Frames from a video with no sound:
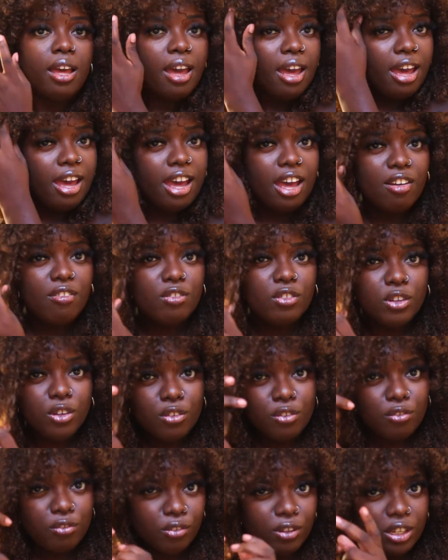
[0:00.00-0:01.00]
have
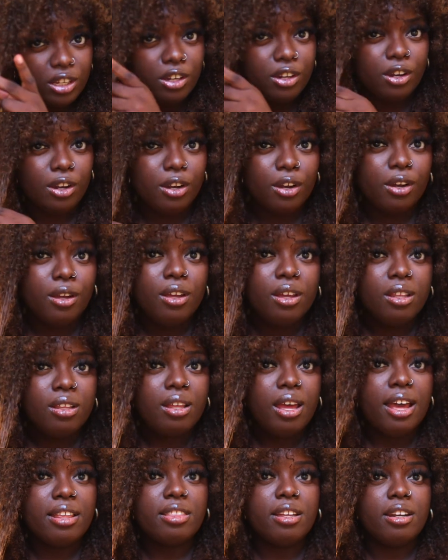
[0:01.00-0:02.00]
no fear.
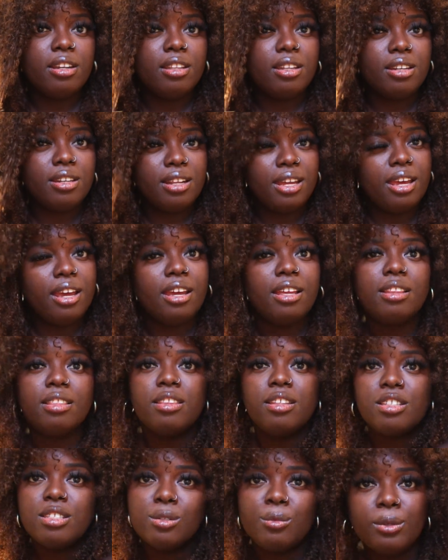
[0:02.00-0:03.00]
At the end of the day,
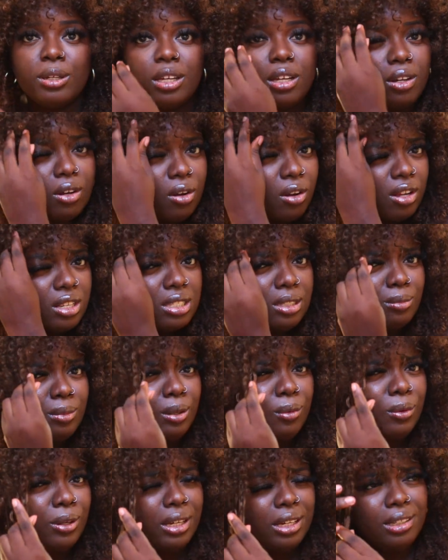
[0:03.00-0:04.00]
this wig cost
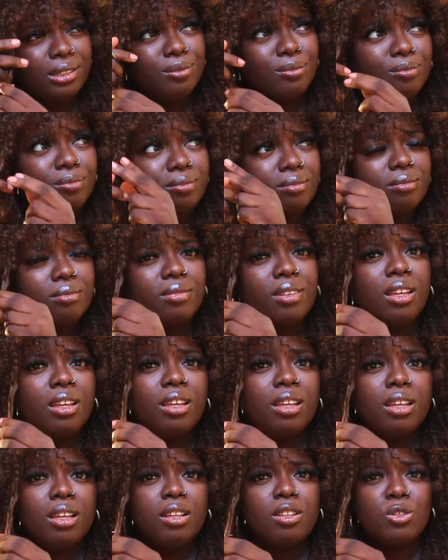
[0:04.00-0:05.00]
me what?
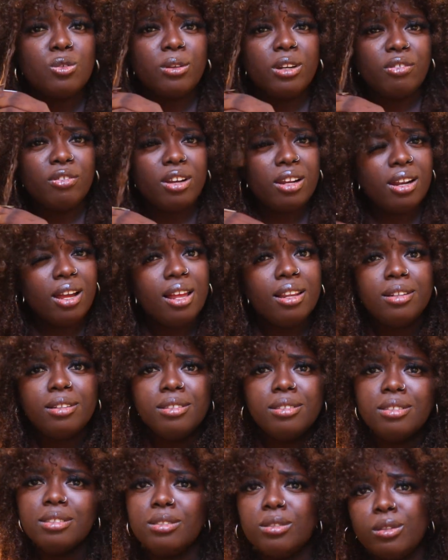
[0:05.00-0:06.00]
twenty-five
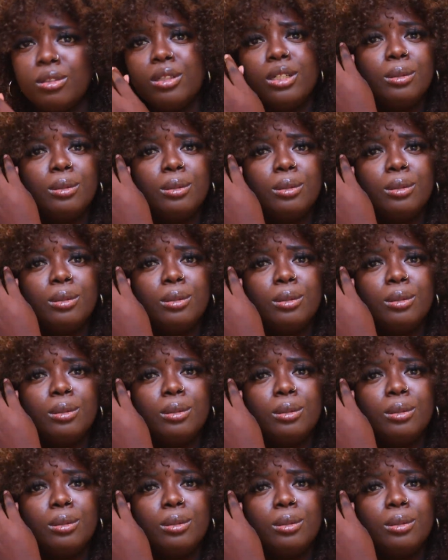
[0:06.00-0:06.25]
dollars on